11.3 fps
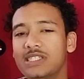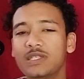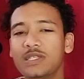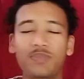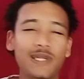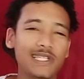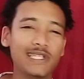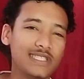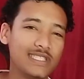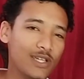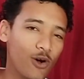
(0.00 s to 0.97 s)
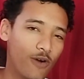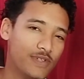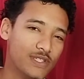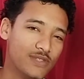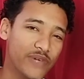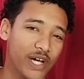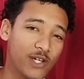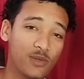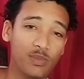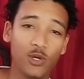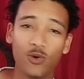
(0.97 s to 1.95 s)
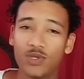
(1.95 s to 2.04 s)
the simplicity of this vehicle,
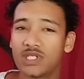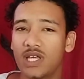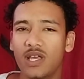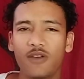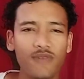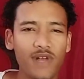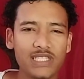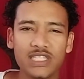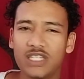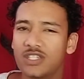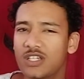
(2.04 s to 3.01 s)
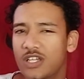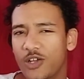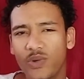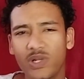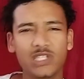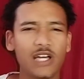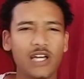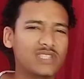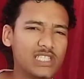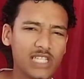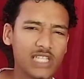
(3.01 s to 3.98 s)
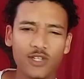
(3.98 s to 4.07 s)
because front engine, rear wheel drive,
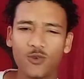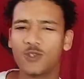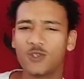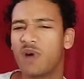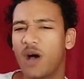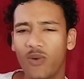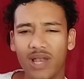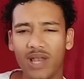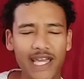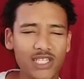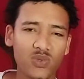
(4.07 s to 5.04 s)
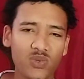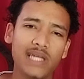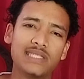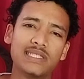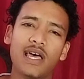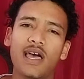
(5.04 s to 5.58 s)
600 horsepower, lightweight,